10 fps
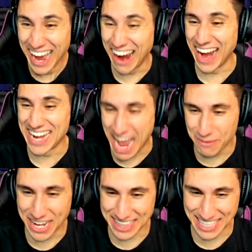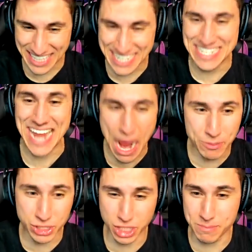All right, now we got the key. Now
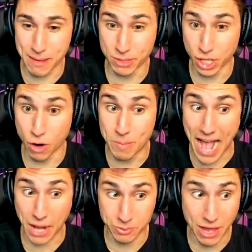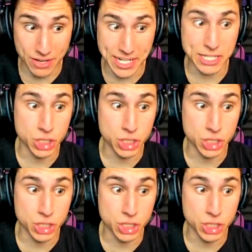we should be able to go back without getting